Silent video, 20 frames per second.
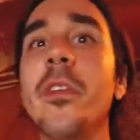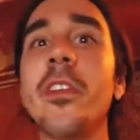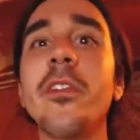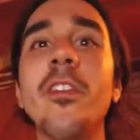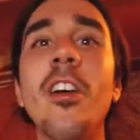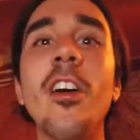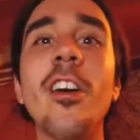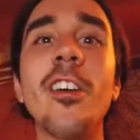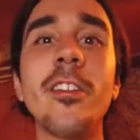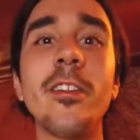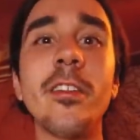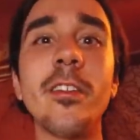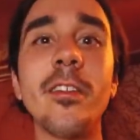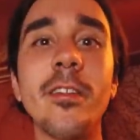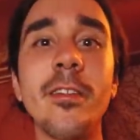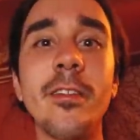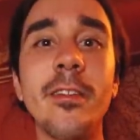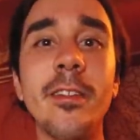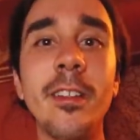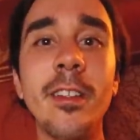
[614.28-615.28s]
the
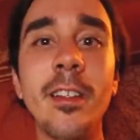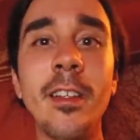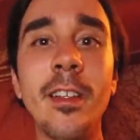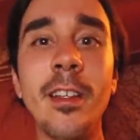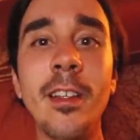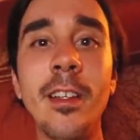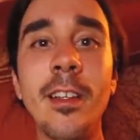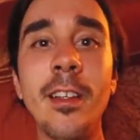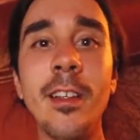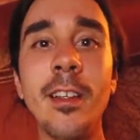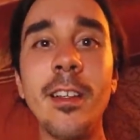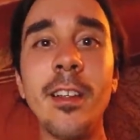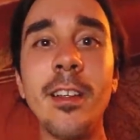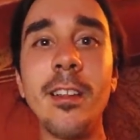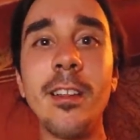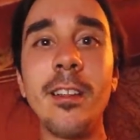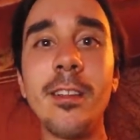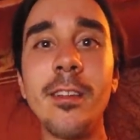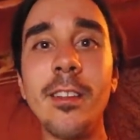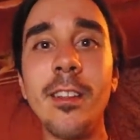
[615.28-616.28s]
stars.
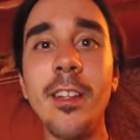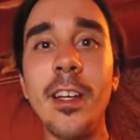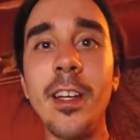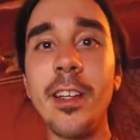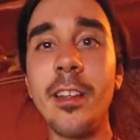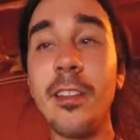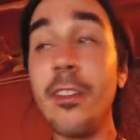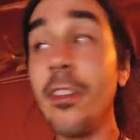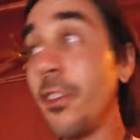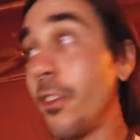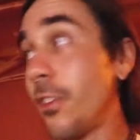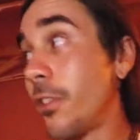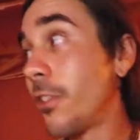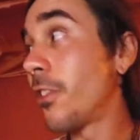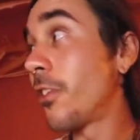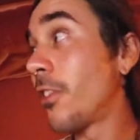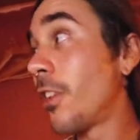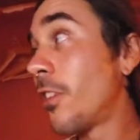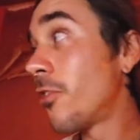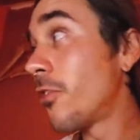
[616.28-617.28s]
Like, this is
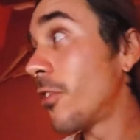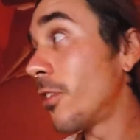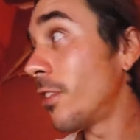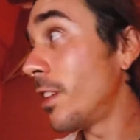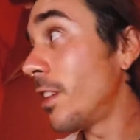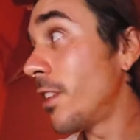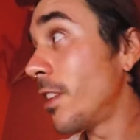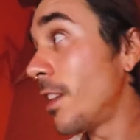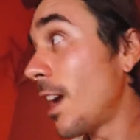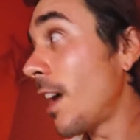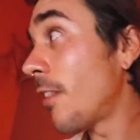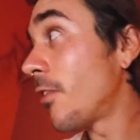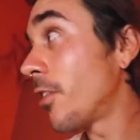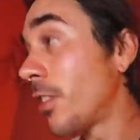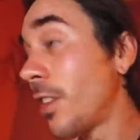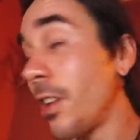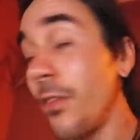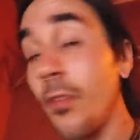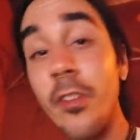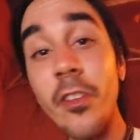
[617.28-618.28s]
essentially the
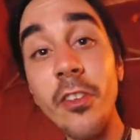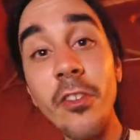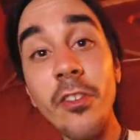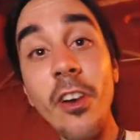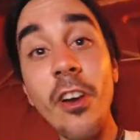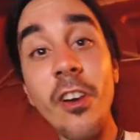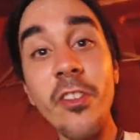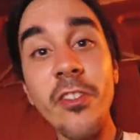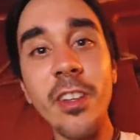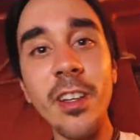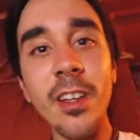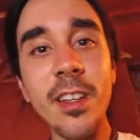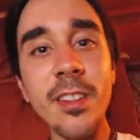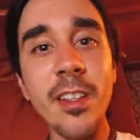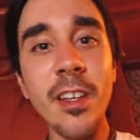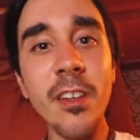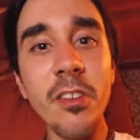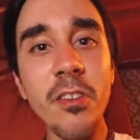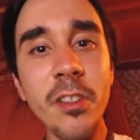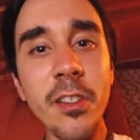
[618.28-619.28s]
afterlife of the stars, like I
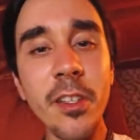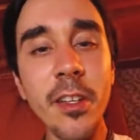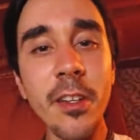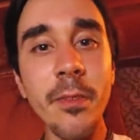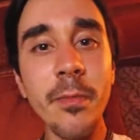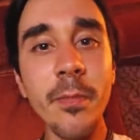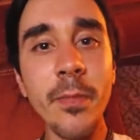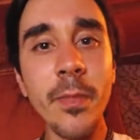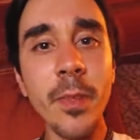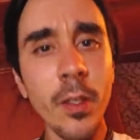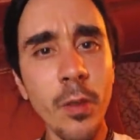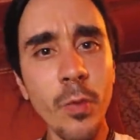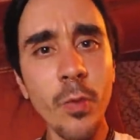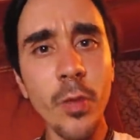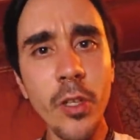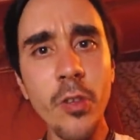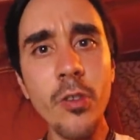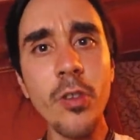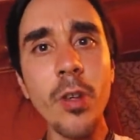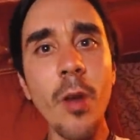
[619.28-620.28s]
said earlier.
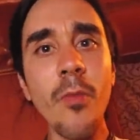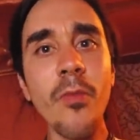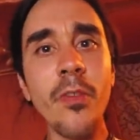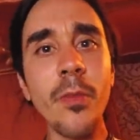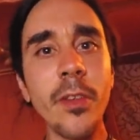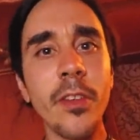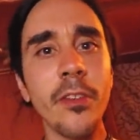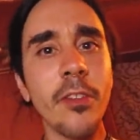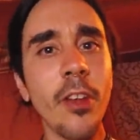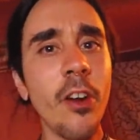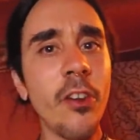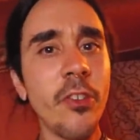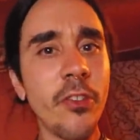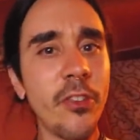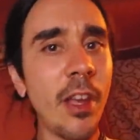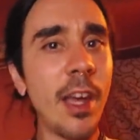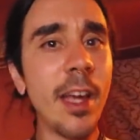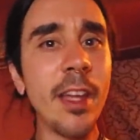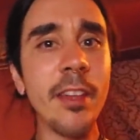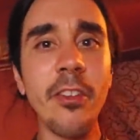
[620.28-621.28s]
We do come from the stars.
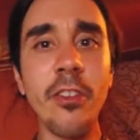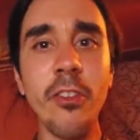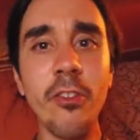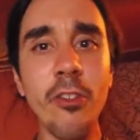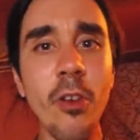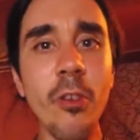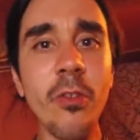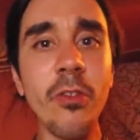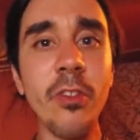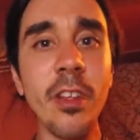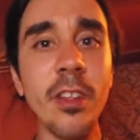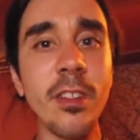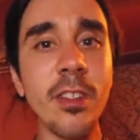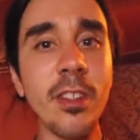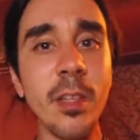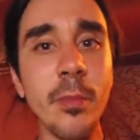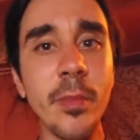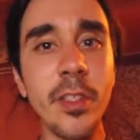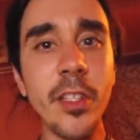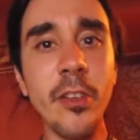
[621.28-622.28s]
Science shows this,
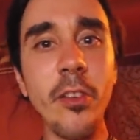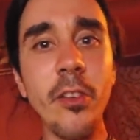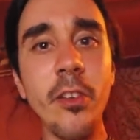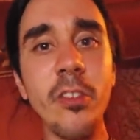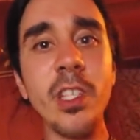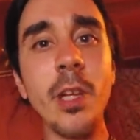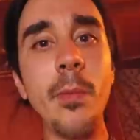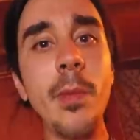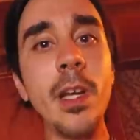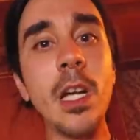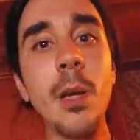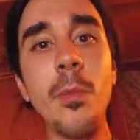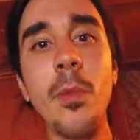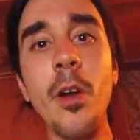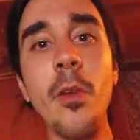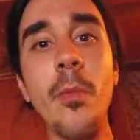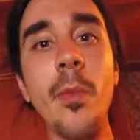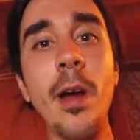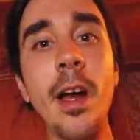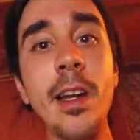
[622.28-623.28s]
that the materials that make up
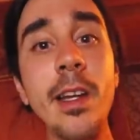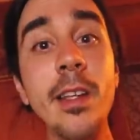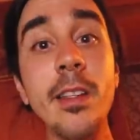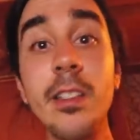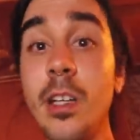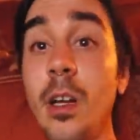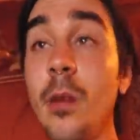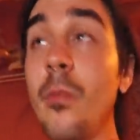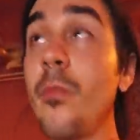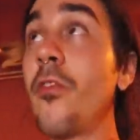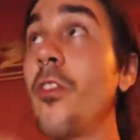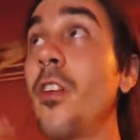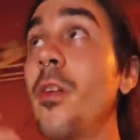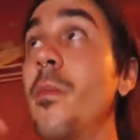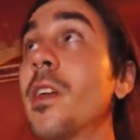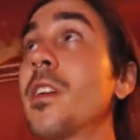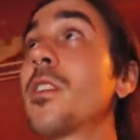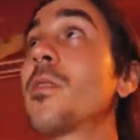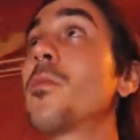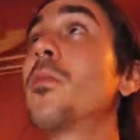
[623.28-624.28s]
our bodies come
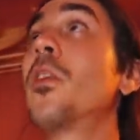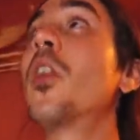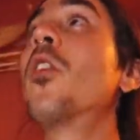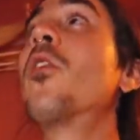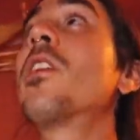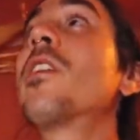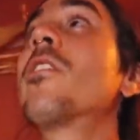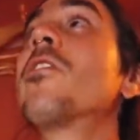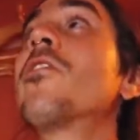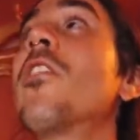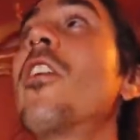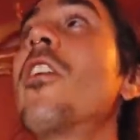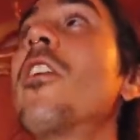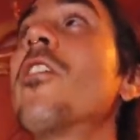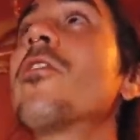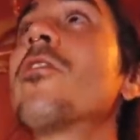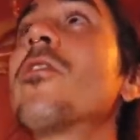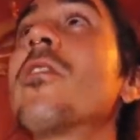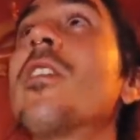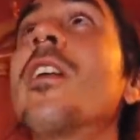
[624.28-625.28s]
from exploding
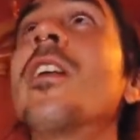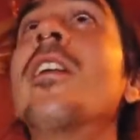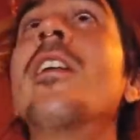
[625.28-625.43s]
stars.